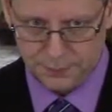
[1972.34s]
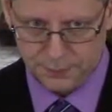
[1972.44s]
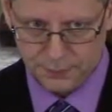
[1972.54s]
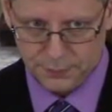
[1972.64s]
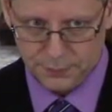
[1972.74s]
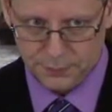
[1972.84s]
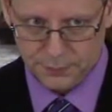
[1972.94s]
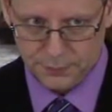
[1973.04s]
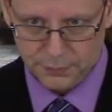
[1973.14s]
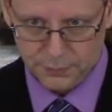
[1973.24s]

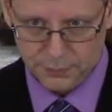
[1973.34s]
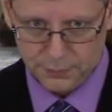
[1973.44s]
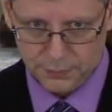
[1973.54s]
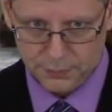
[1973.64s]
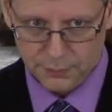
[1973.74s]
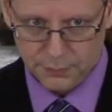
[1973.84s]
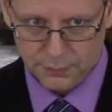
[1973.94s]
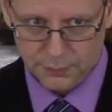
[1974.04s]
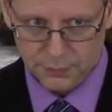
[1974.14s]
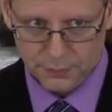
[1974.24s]

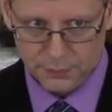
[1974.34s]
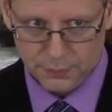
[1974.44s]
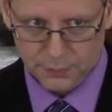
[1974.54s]
Nothing is said.